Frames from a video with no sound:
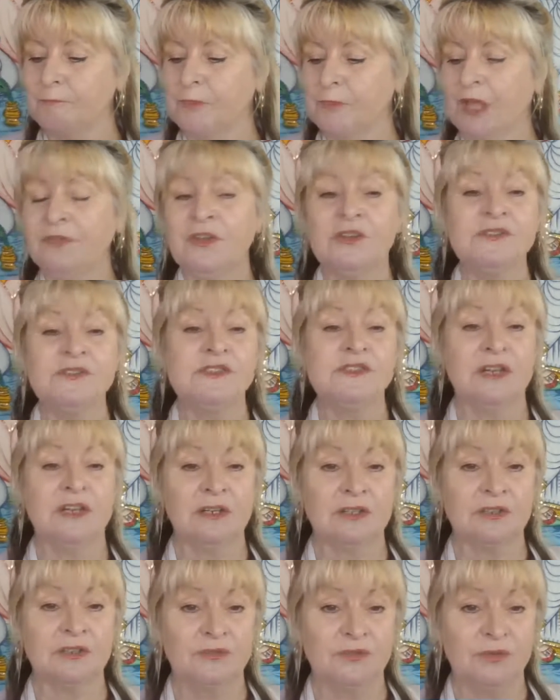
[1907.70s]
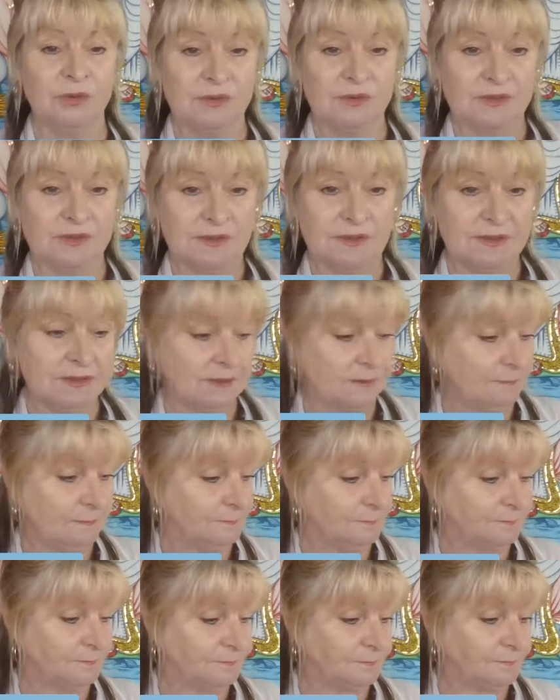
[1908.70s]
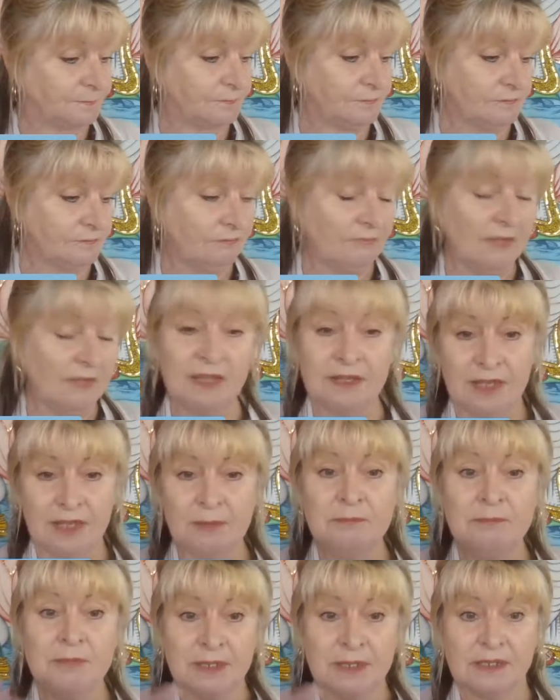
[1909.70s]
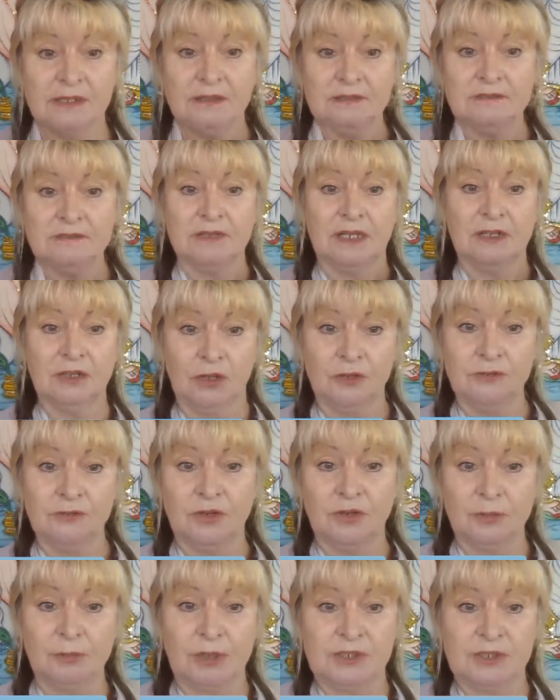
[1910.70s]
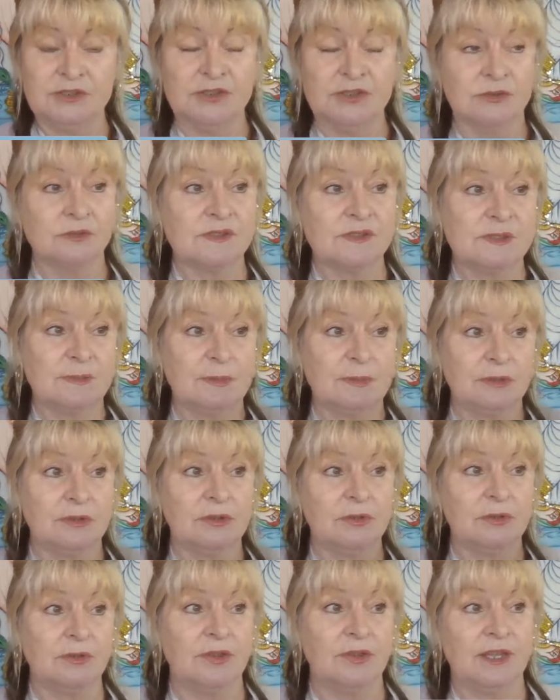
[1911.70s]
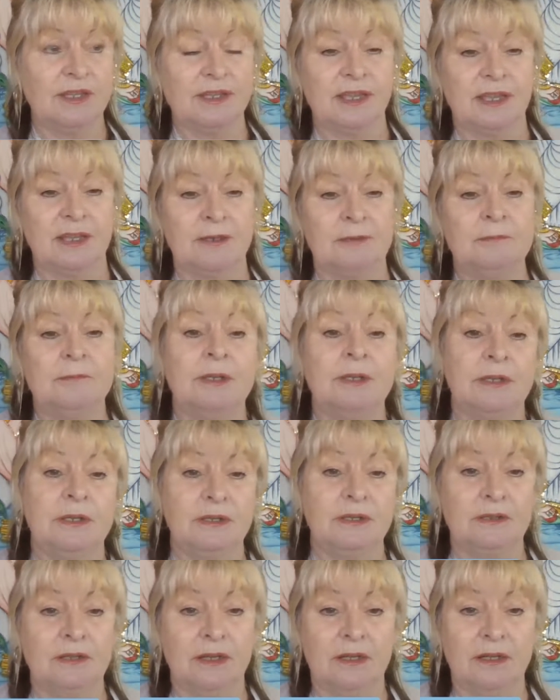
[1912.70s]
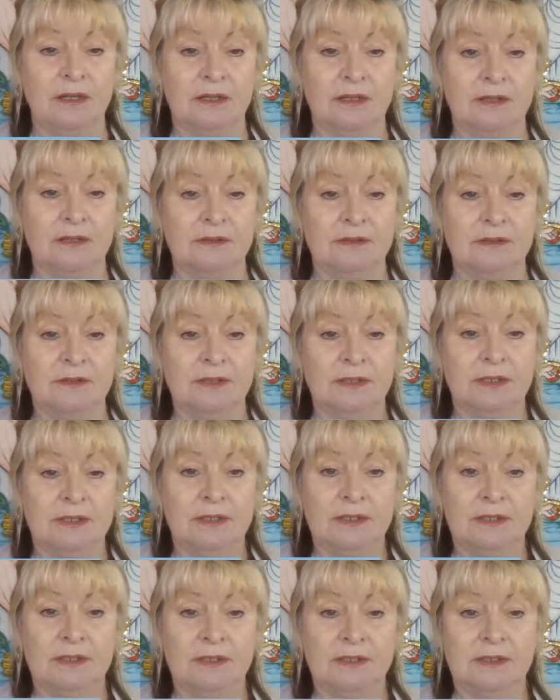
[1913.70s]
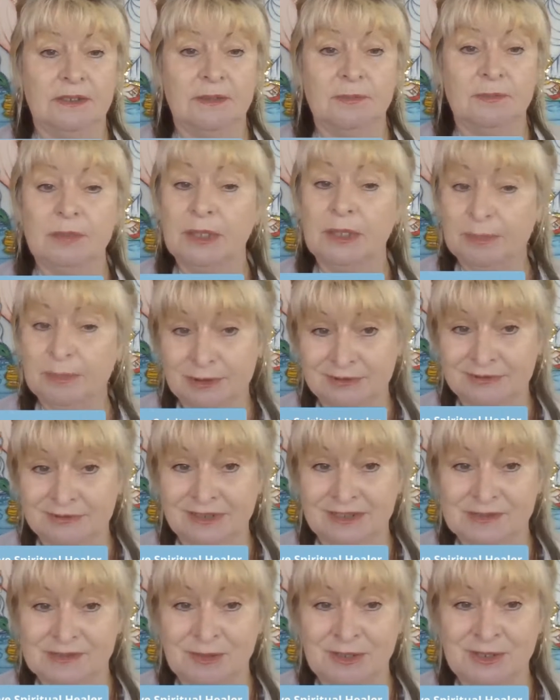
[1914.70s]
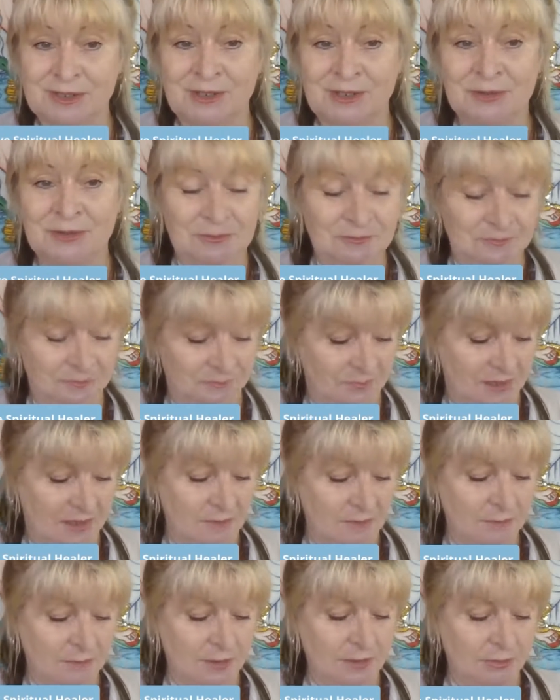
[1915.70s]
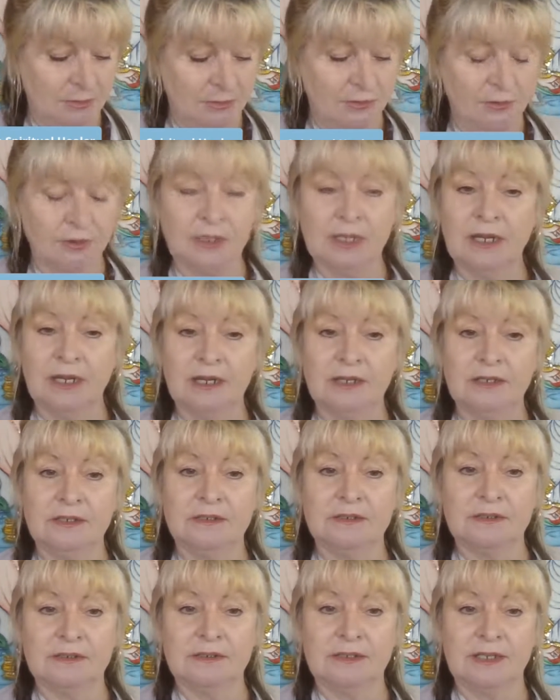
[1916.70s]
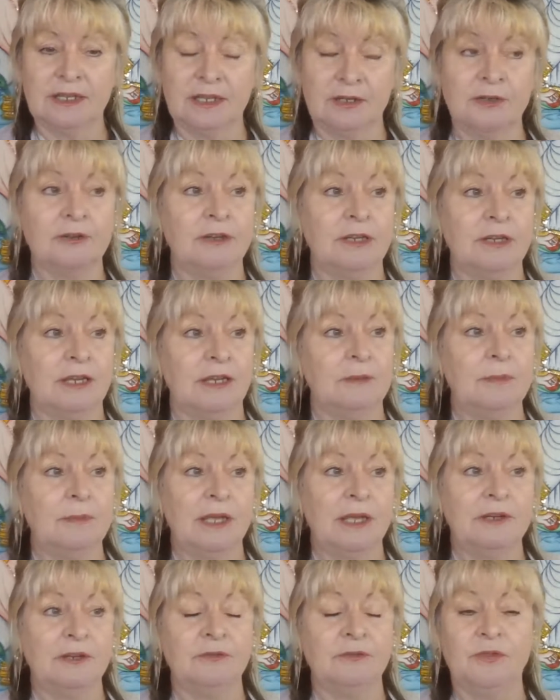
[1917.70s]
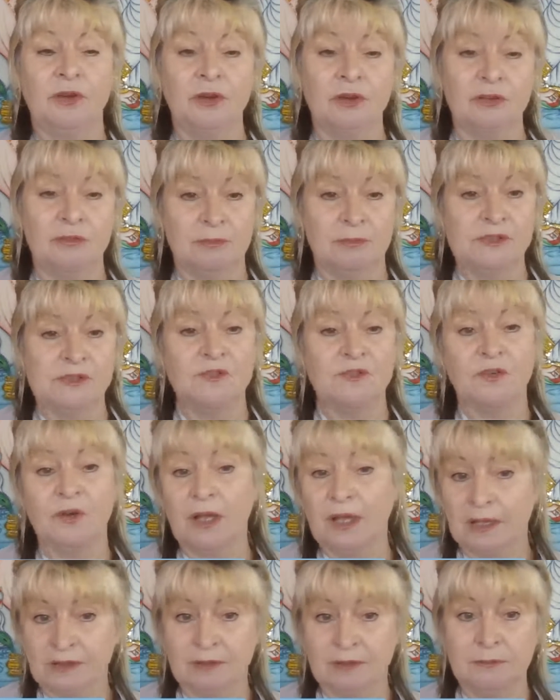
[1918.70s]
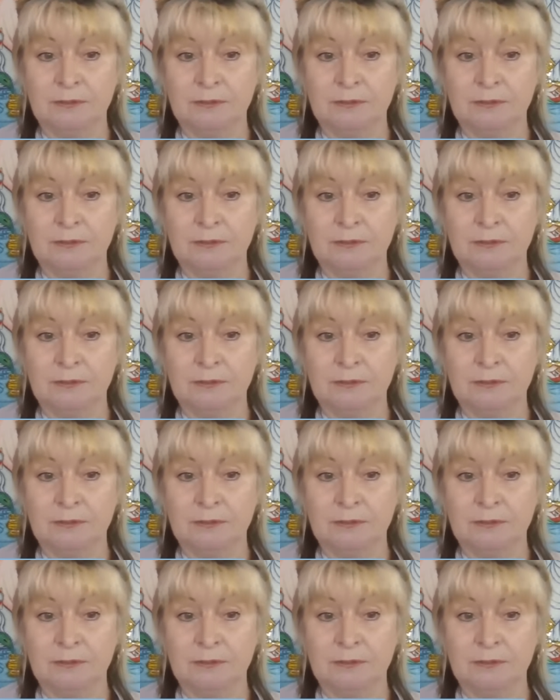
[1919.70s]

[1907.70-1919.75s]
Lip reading: And those darker forces can be a low vibrational spirit, or they can be people, as we know. And people can create bad environments for other